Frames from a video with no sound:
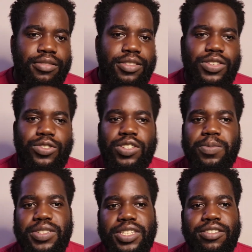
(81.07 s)
The source
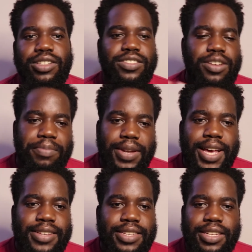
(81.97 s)
material was
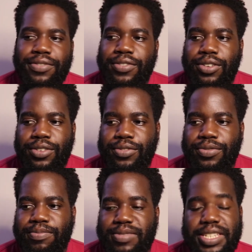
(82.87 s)
complex, and if you've
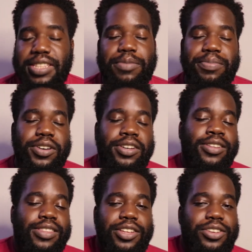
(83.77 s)
seen the book,
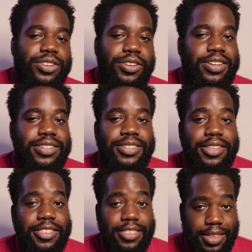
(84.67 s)
then you know that it's
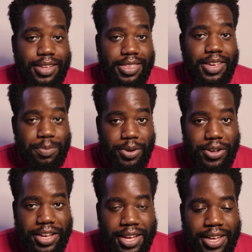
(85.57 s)
a thick, thick
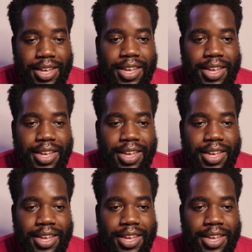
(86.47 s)
boy.